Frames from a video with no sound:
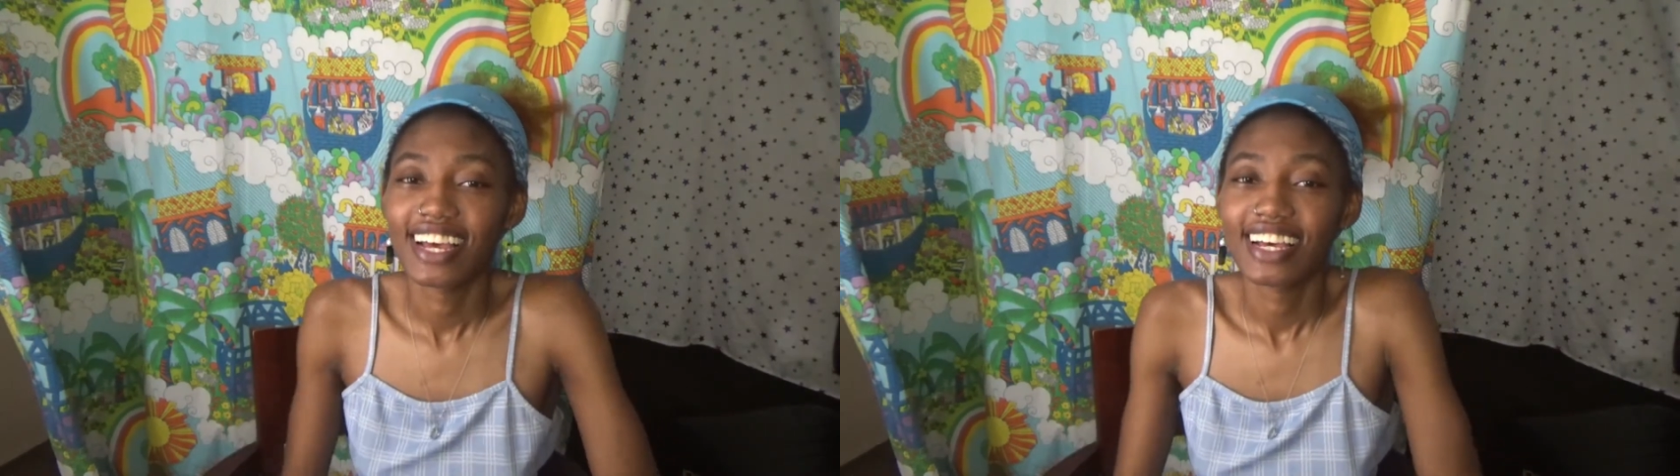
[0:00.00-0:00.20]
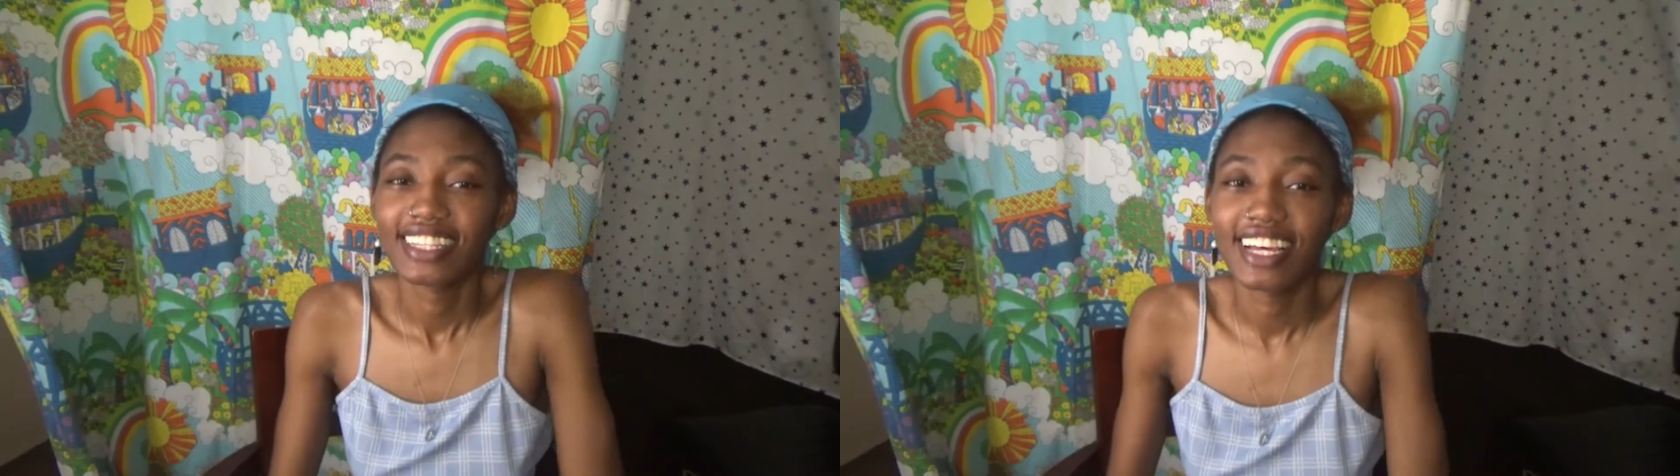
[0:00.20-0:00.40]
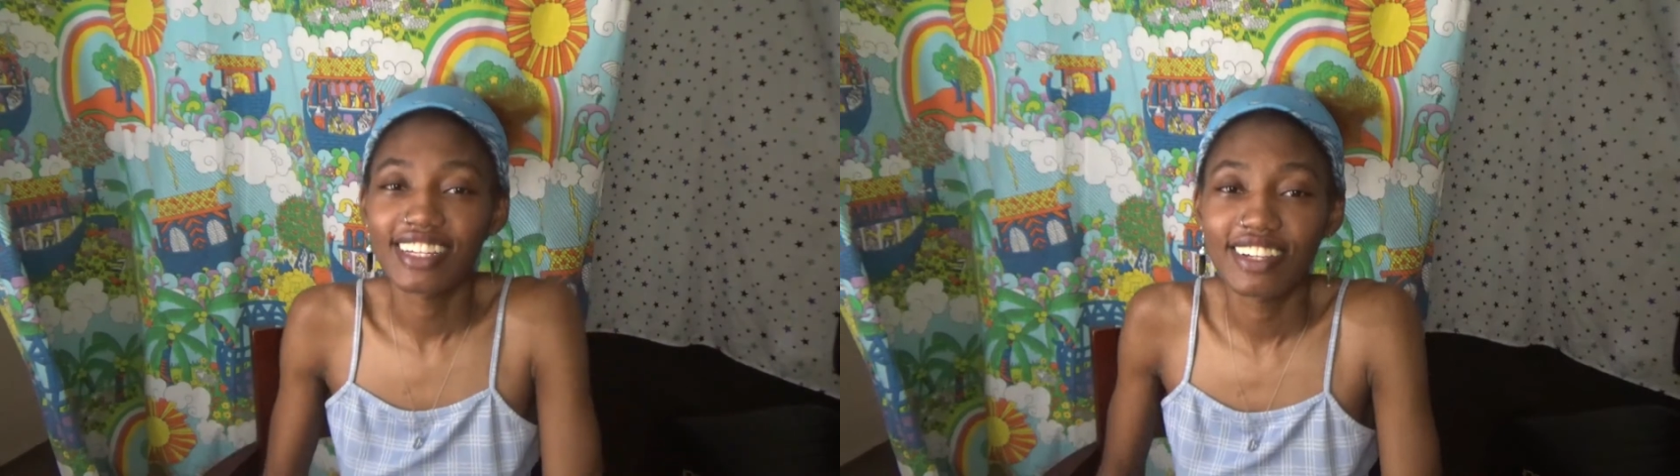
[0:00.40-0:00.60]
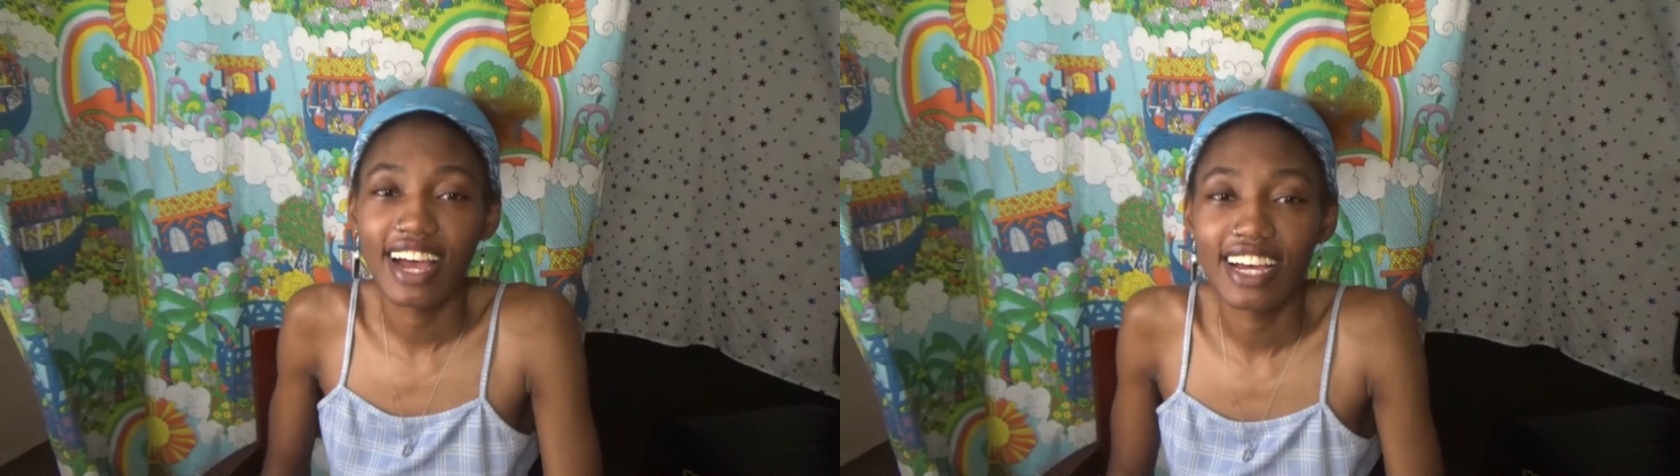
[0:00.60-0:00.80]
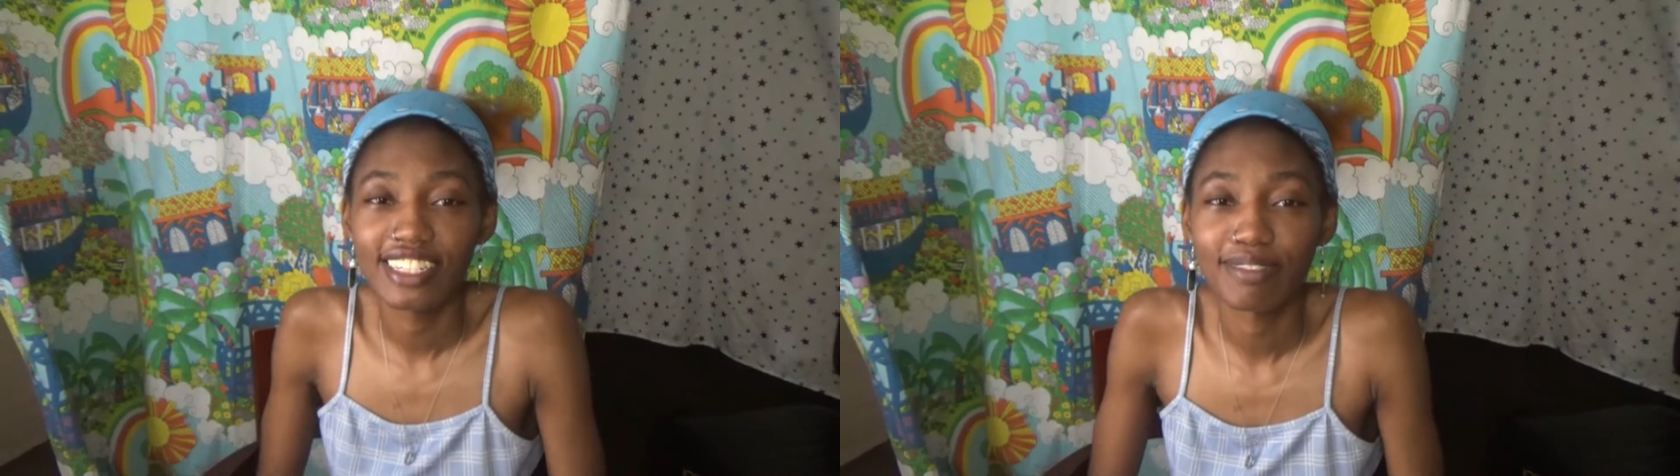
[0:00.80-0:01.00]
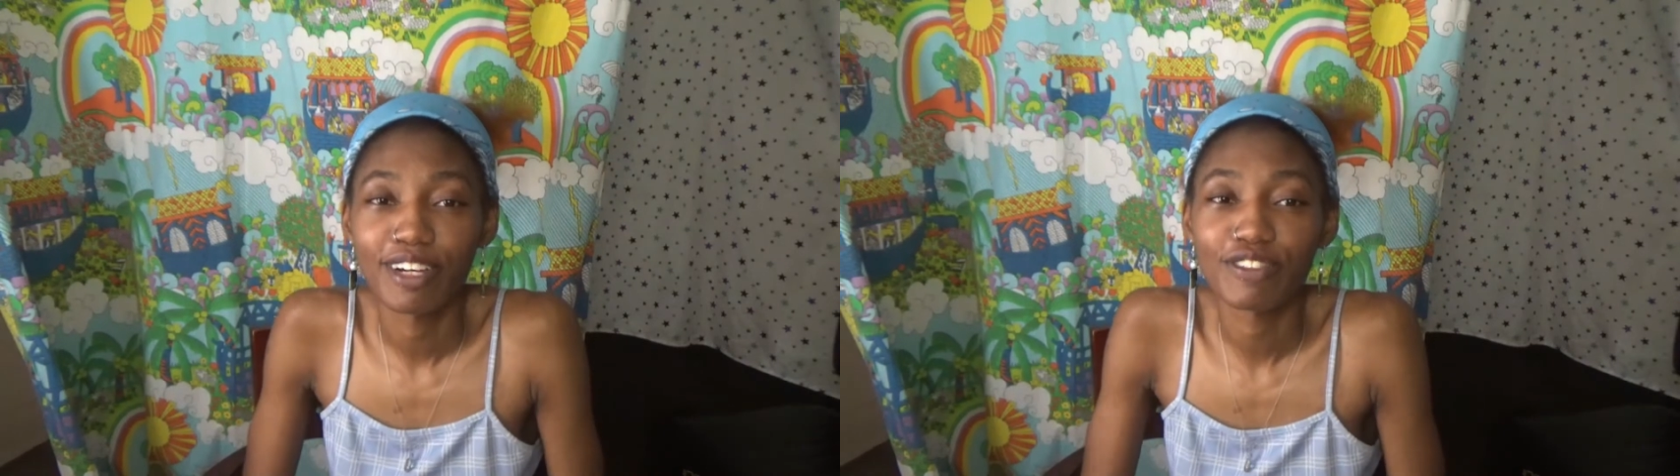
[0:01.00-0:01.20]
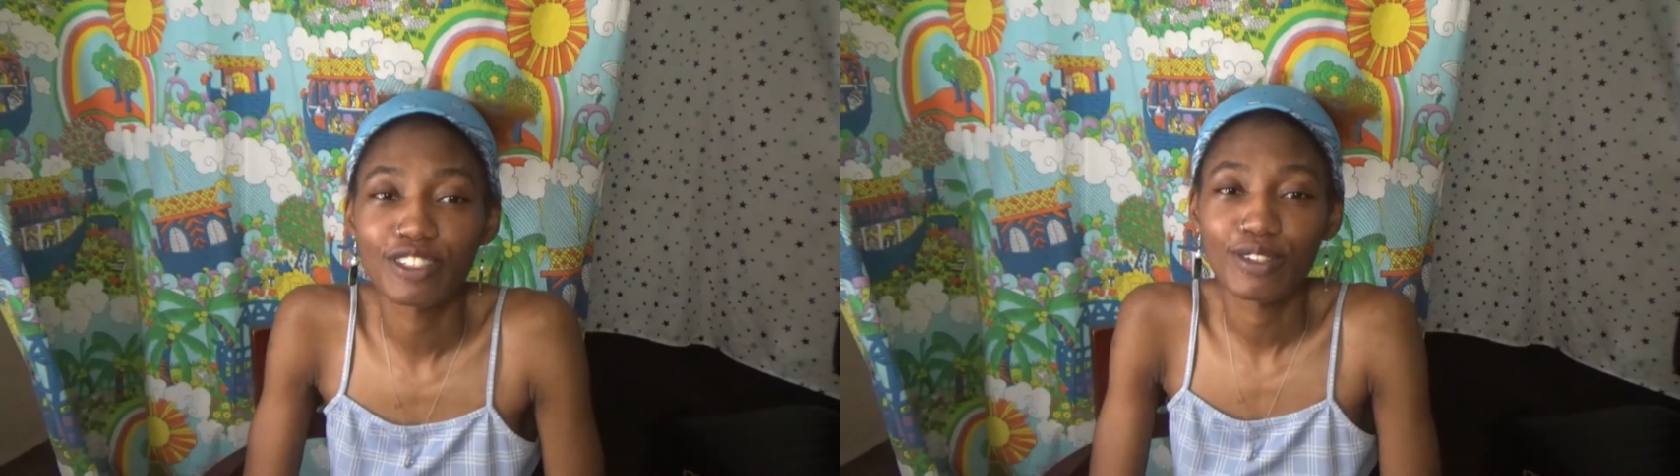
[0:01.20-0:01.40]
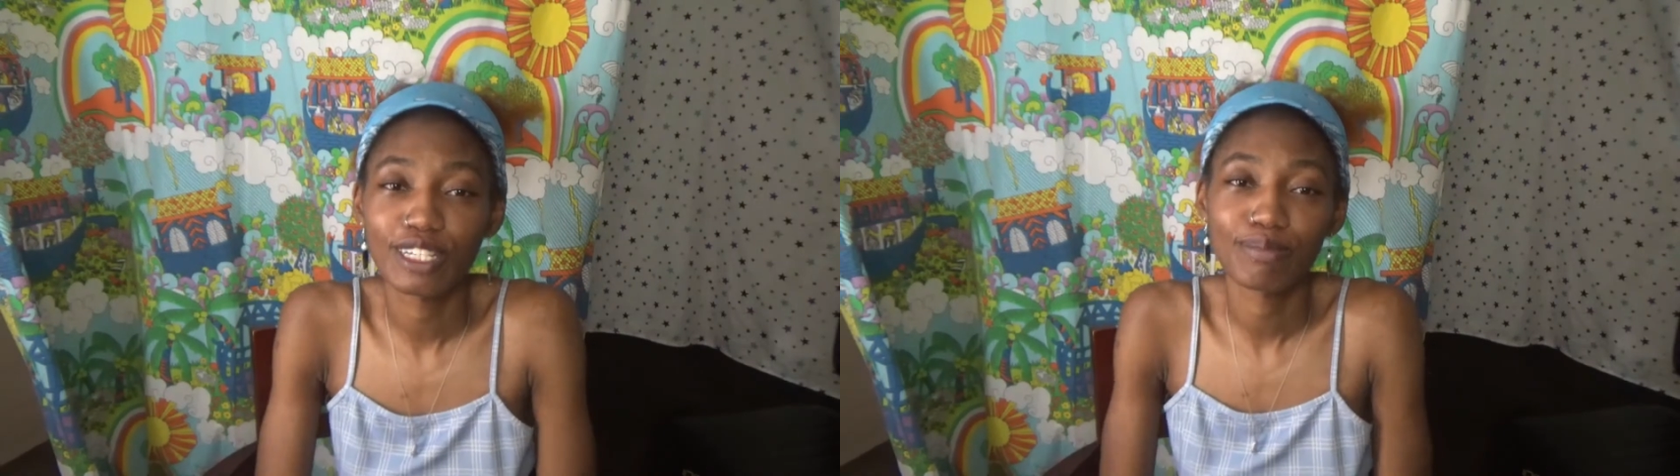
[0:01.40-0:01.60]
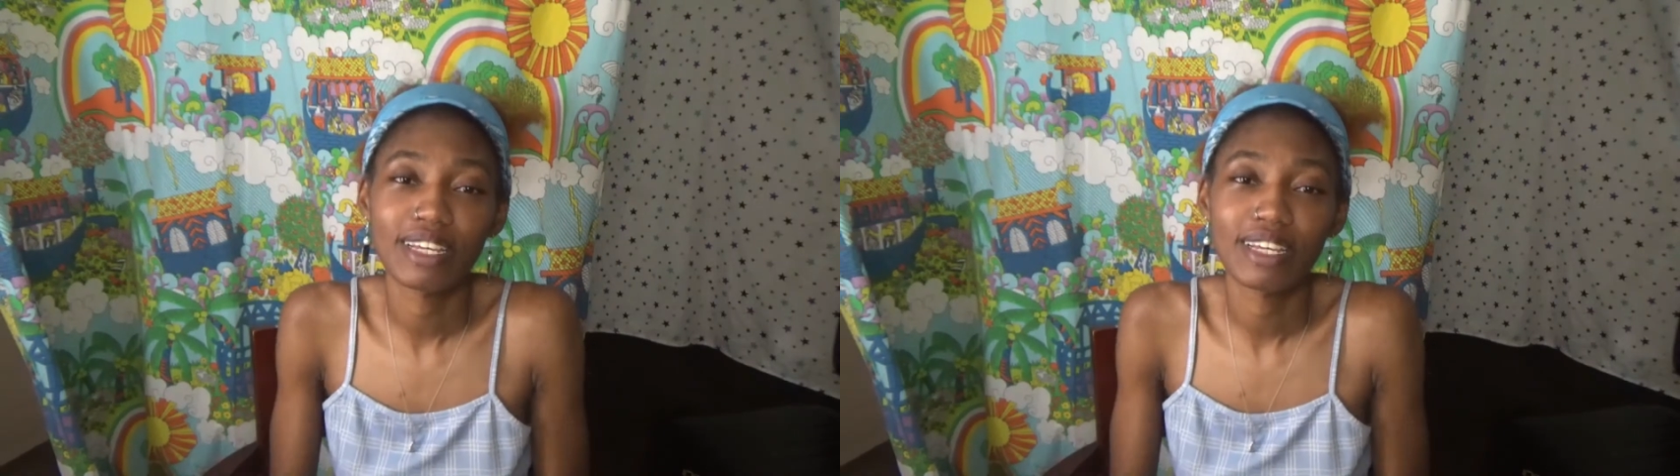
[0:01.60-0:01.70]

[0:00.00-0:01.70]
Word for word: Thank you guys so much for choosing